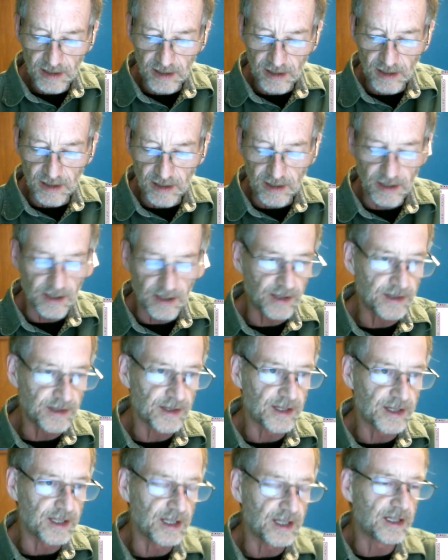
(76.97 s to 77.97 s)

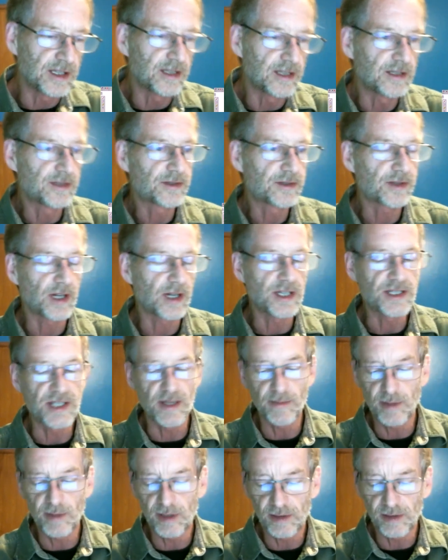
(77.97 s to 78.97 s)
on the
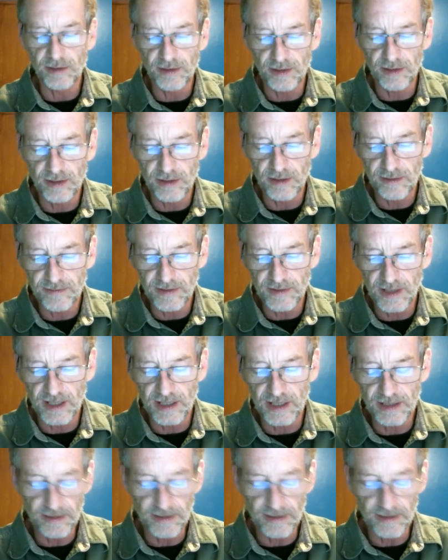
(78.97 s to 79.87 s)
trigeminal nerve and the